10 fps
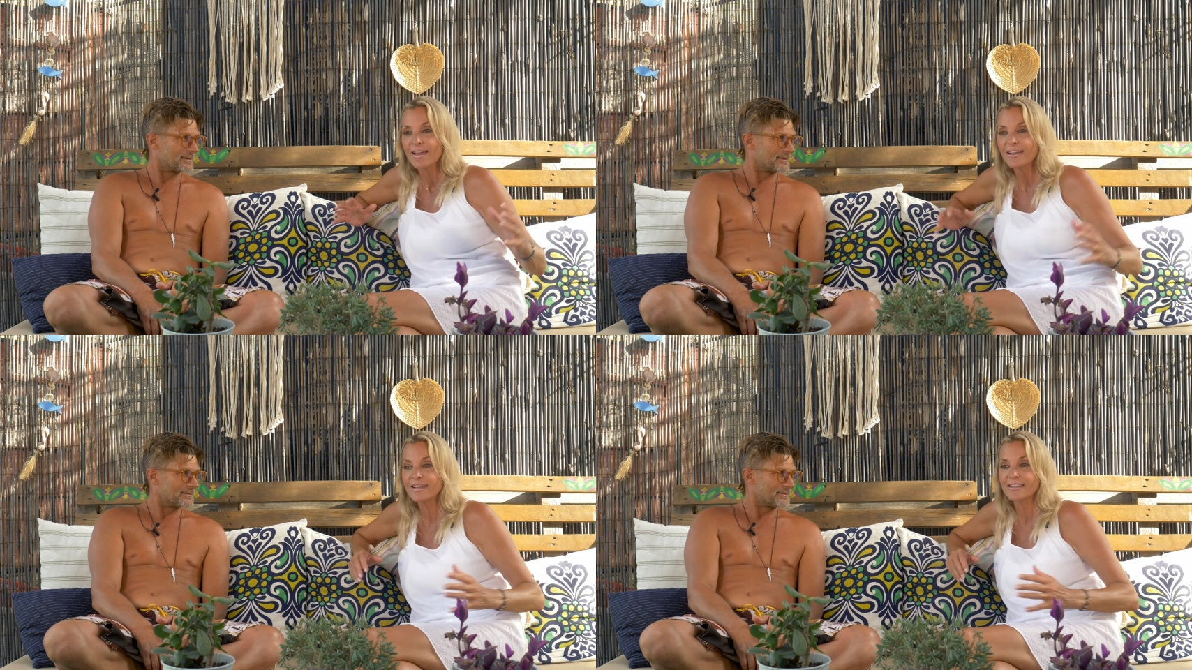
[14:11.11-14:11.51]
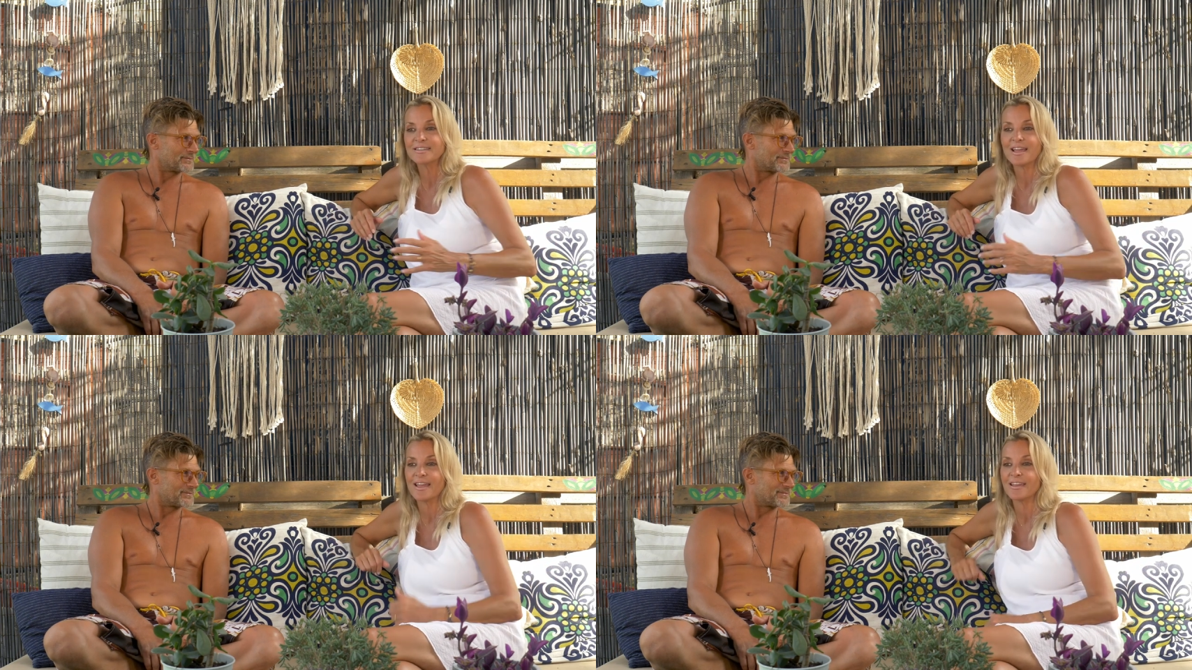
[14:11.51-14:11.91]
Speaker 1: He
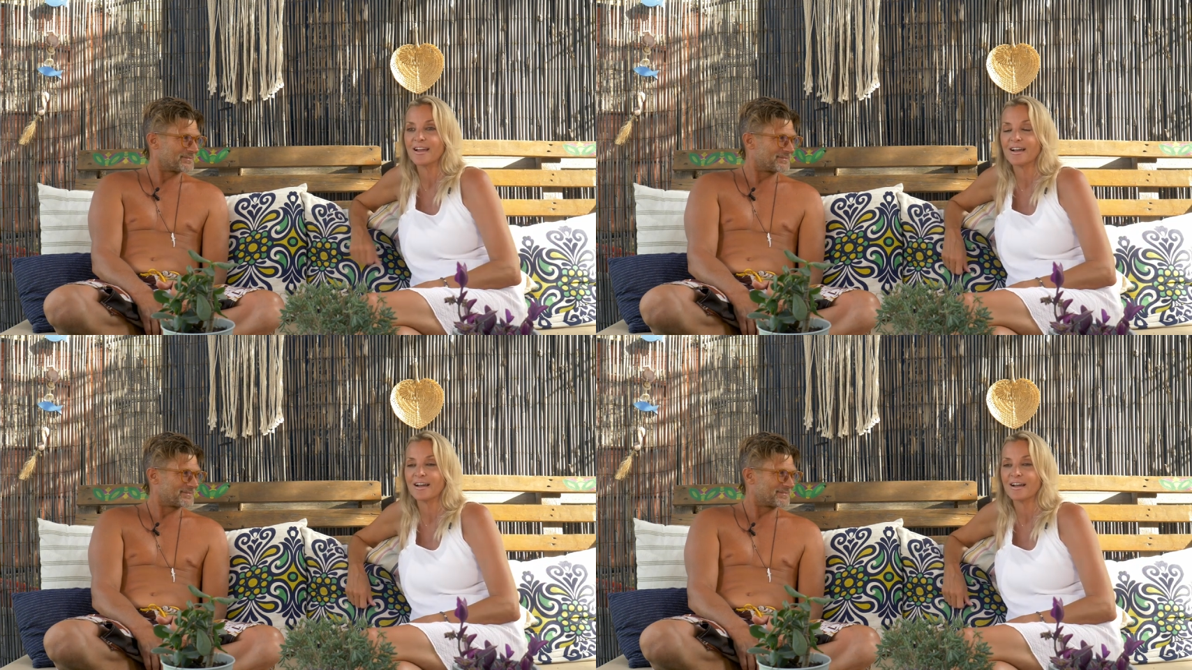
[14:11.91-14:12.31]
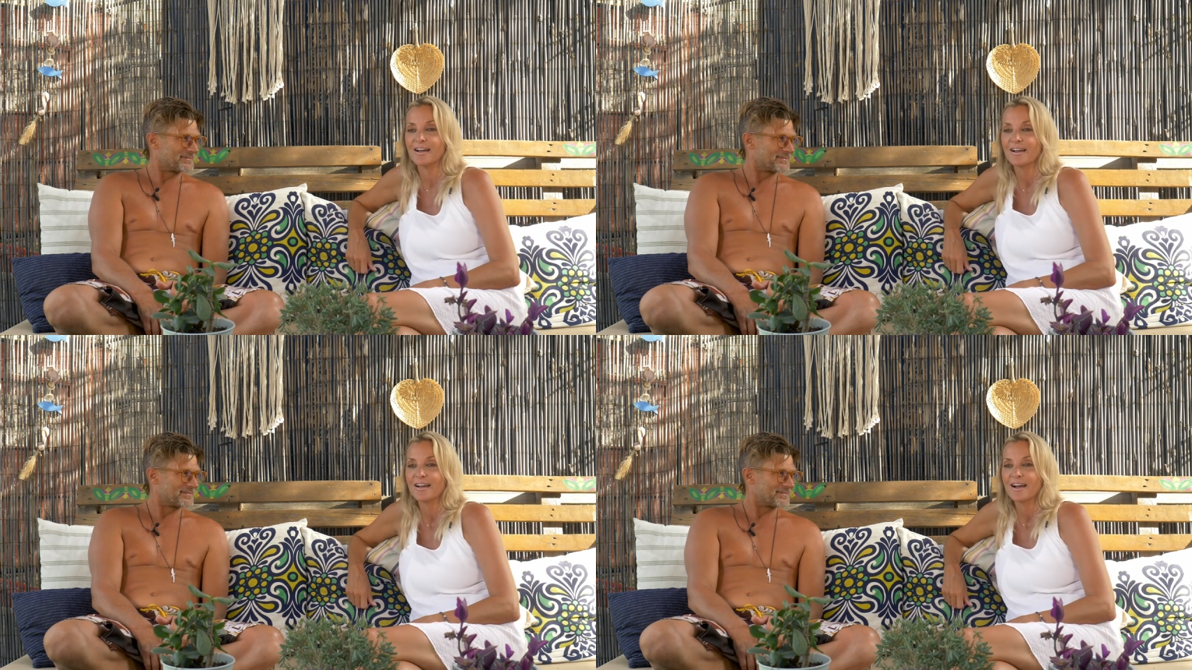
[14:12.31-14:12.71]
is a, uh,
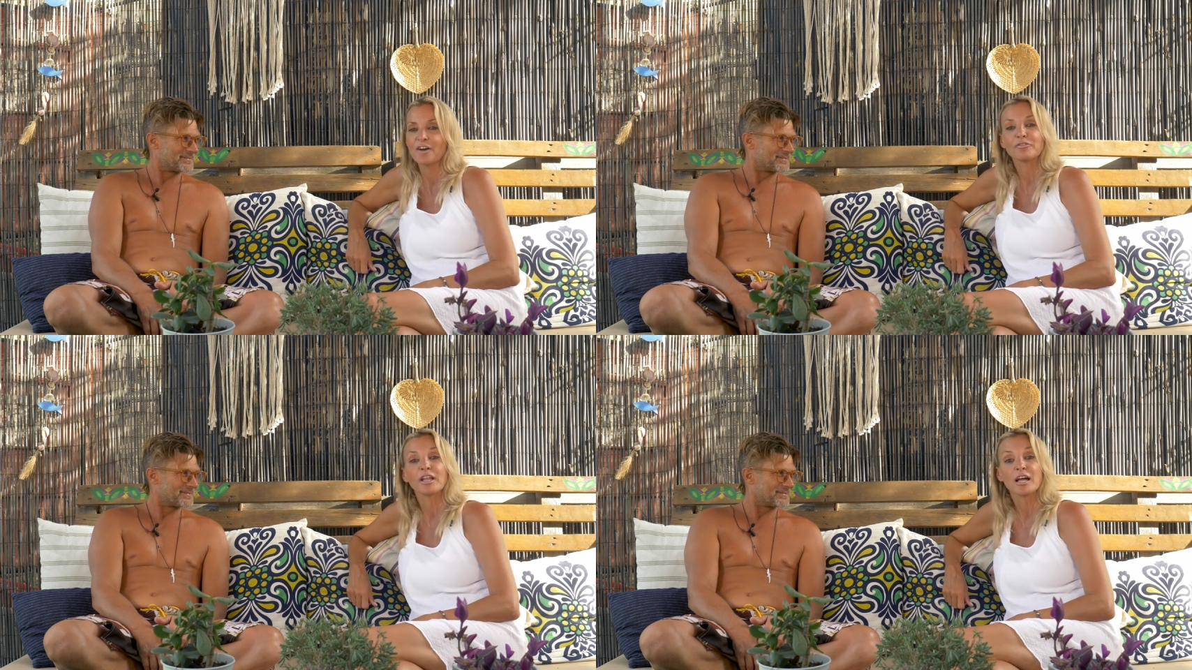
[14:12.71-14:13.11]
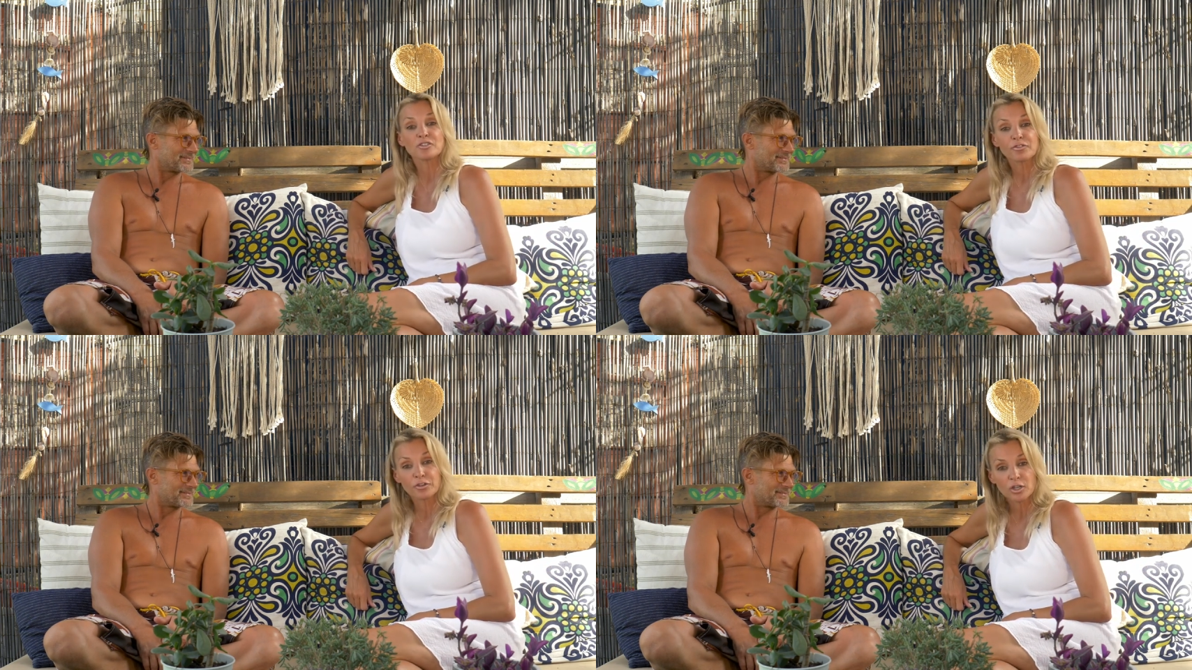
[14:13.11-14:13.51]
a
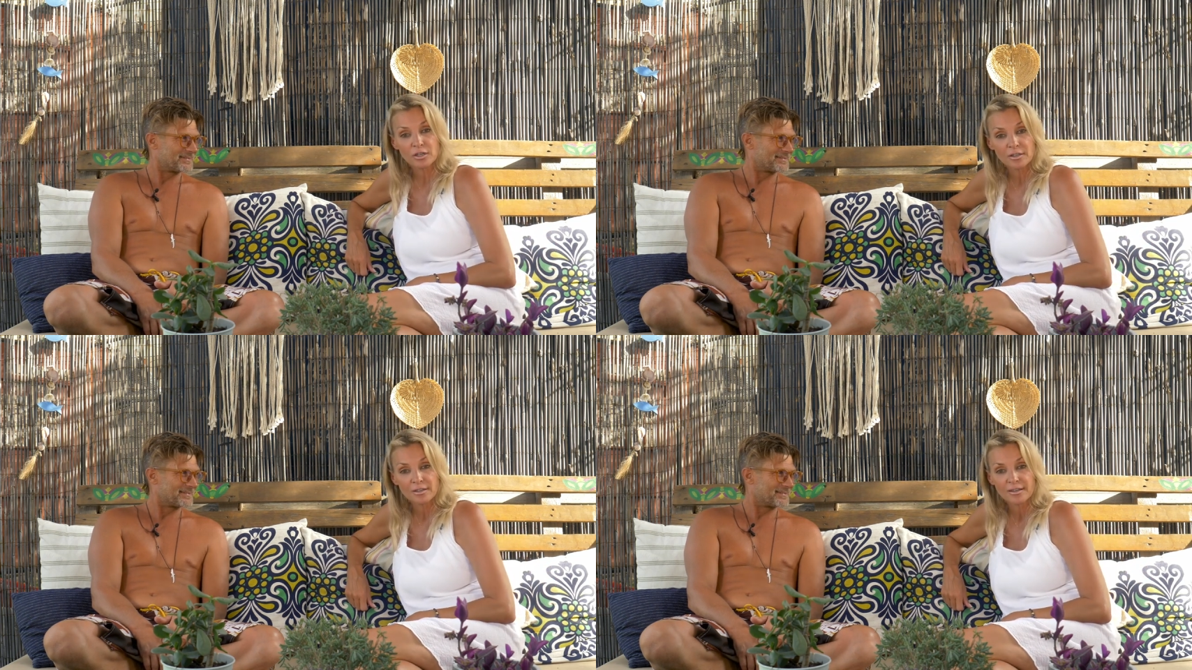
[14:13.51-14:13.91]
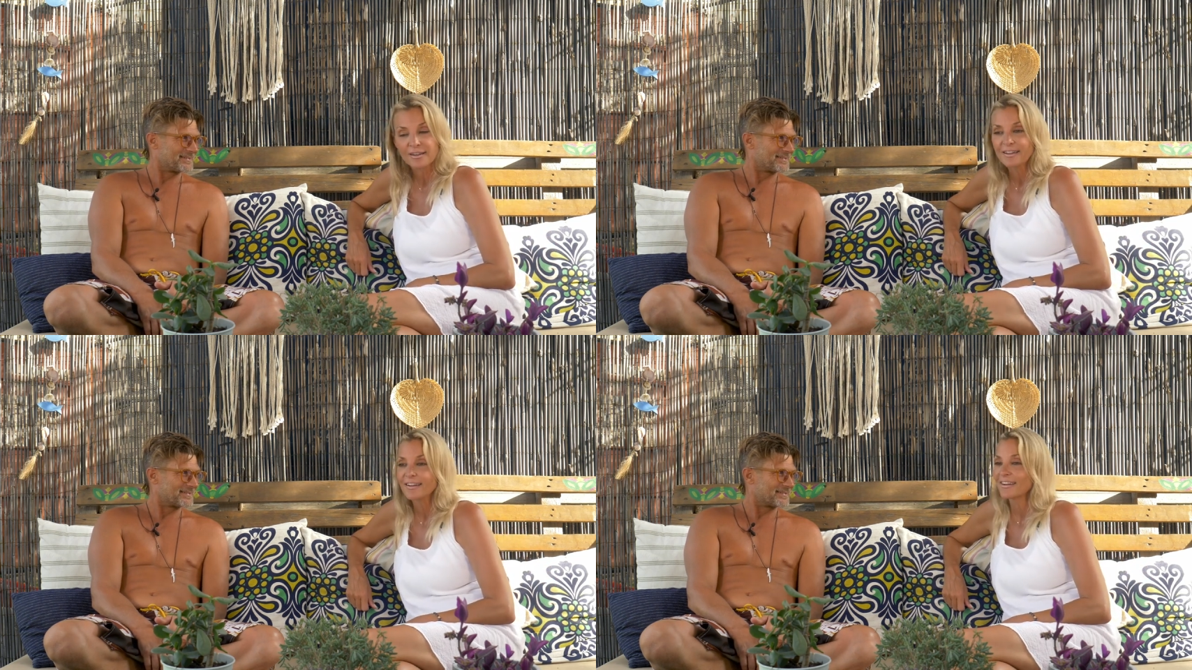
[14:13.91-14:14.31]
philosopher
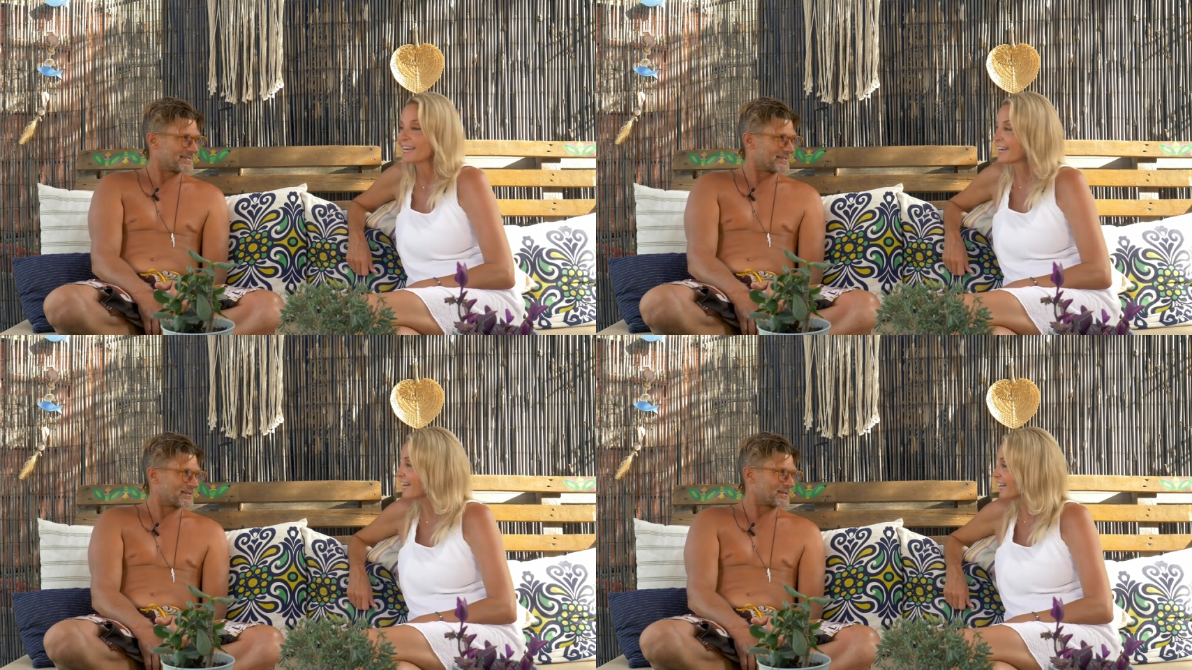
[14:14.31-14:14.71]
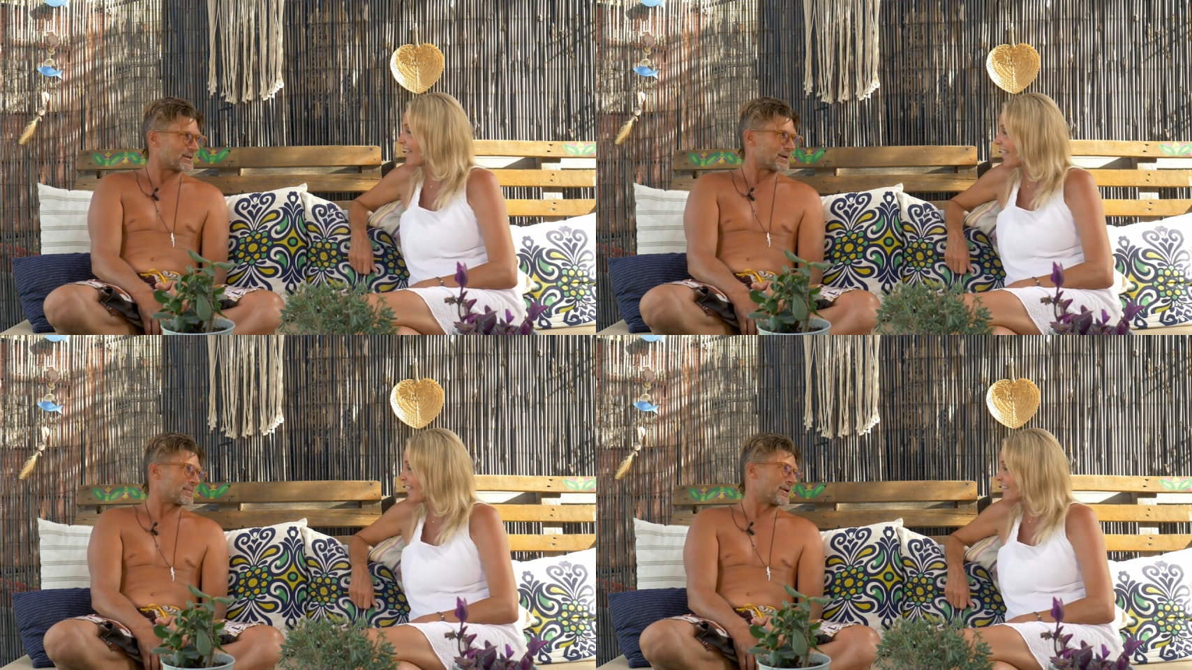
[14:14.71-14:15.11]

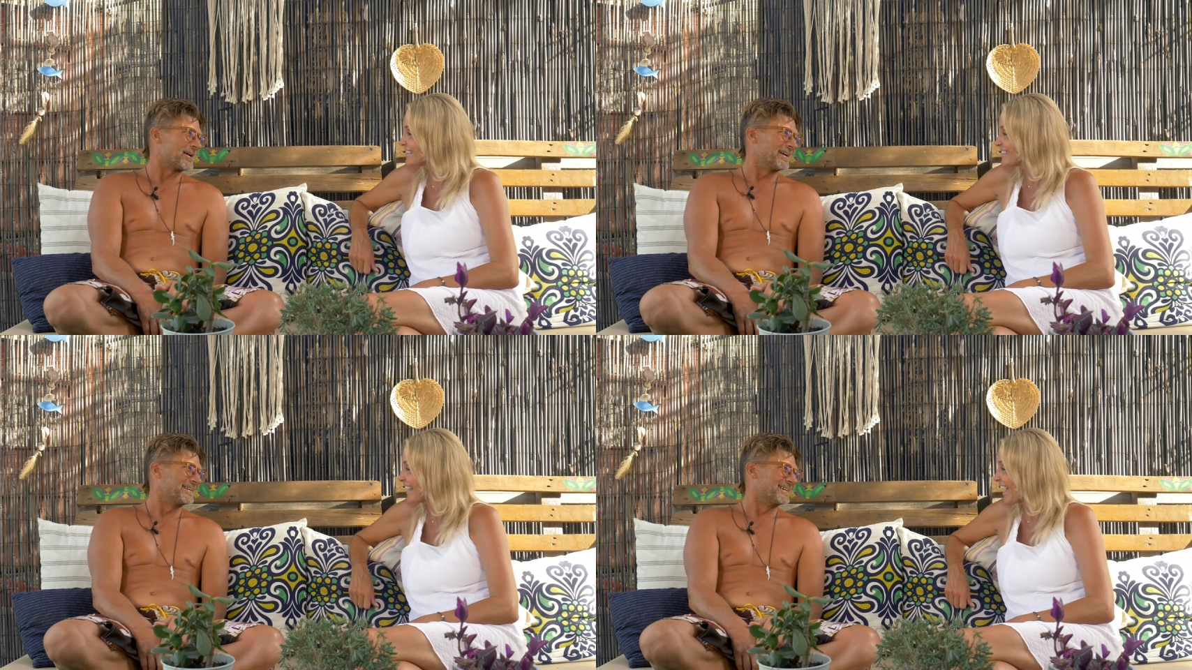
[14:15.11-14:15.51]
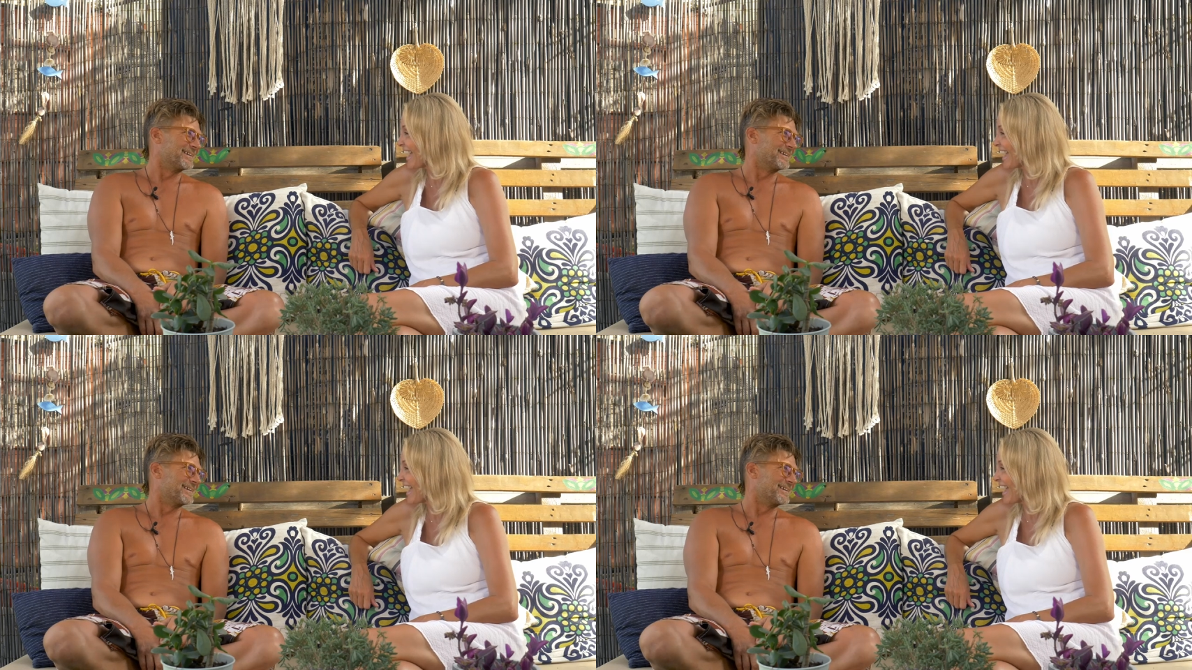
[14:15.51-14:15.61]
uh, and,